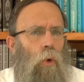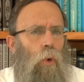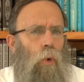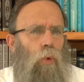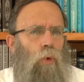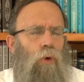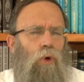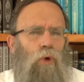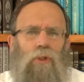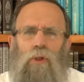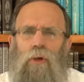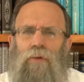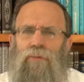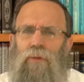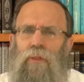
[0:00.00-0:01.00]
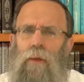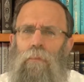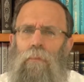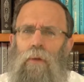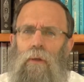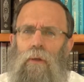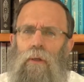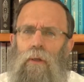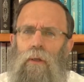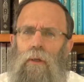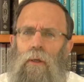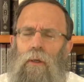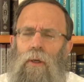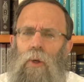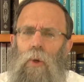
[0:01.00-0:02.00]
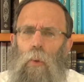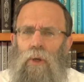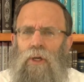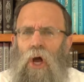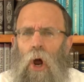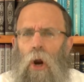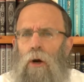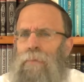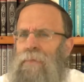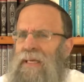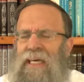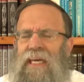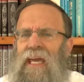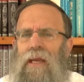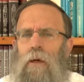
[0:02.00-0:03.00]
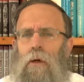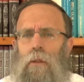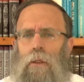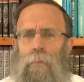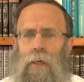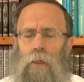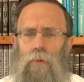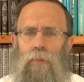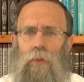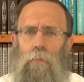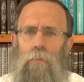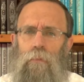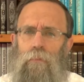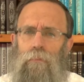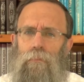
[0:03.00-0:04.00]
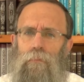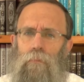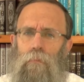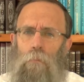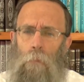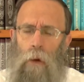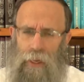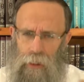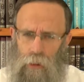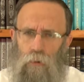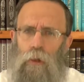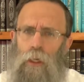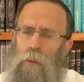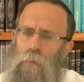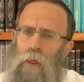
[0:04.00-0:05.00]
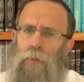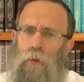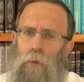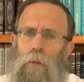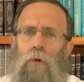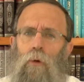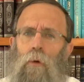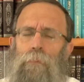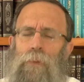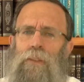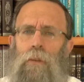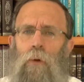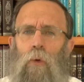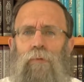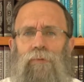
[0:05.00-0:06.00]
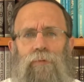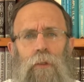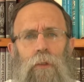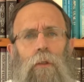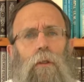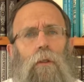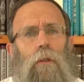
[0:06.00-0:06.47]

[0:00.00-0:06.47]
Who could look for them? What army cared about them? My grandmother grew up as an orphan.